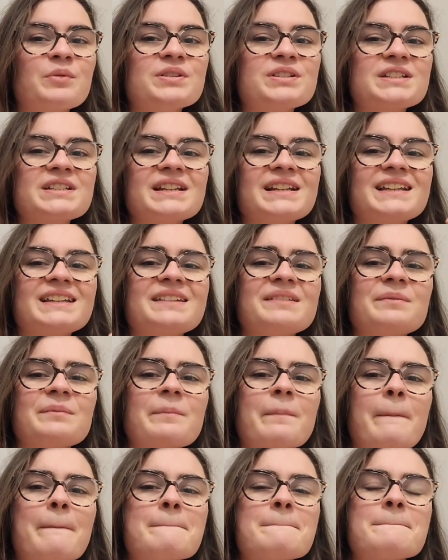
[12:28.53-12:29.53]
Which I
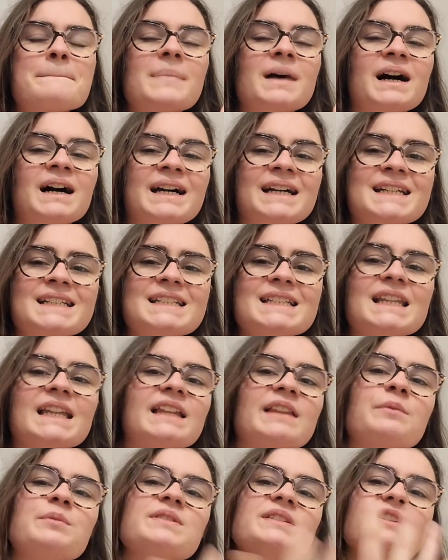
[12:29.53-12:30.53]
didn't mind.
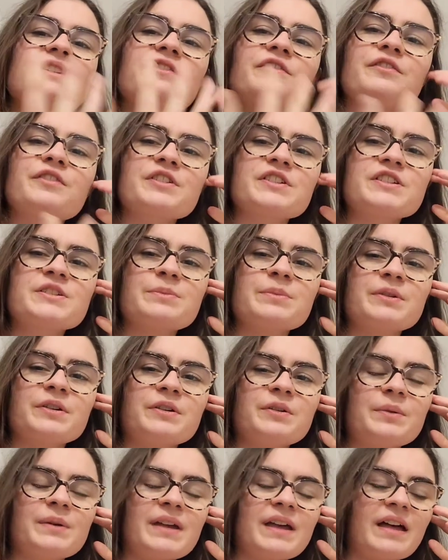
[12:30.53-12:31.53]
Like, there wasn't a first
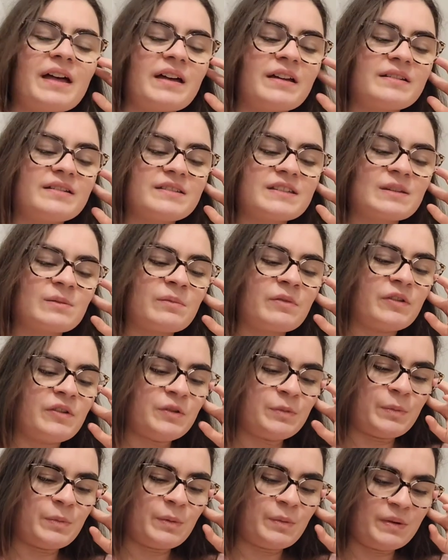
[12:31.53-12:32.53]
book, we had some of
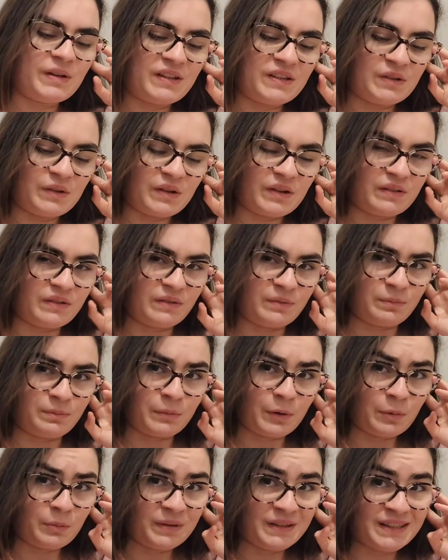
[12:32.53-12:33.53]
those
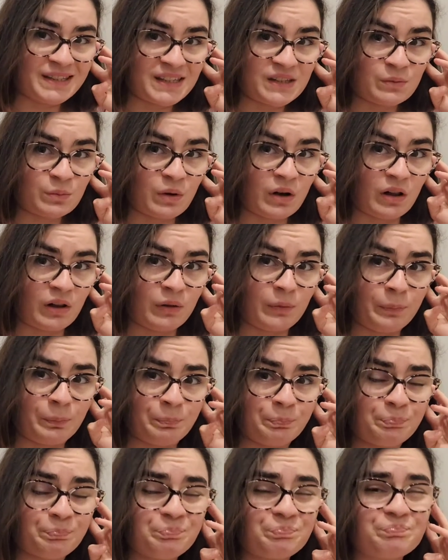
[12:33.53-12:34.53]
moments as well.
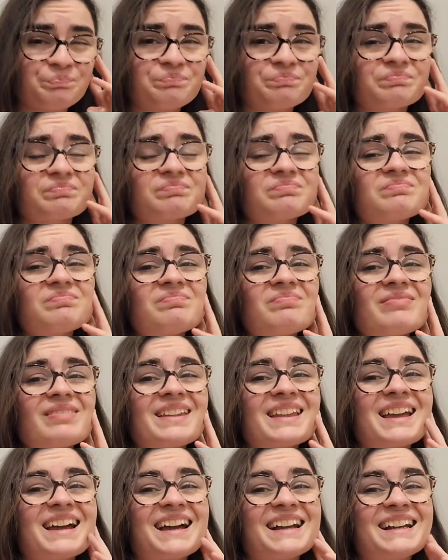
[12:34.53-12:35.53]

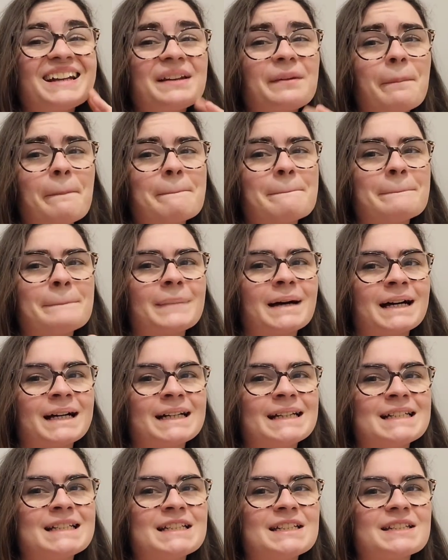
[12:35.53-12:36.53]
I didn't
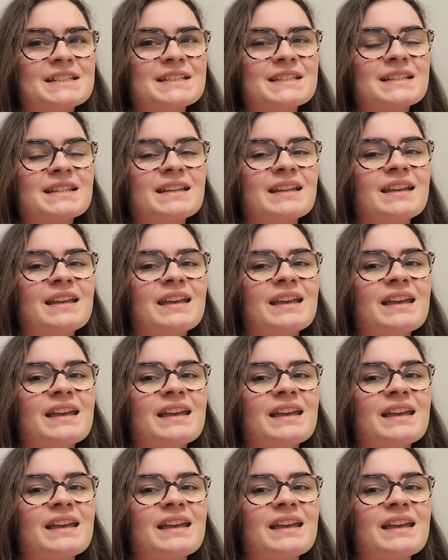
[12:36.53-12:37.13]
mind.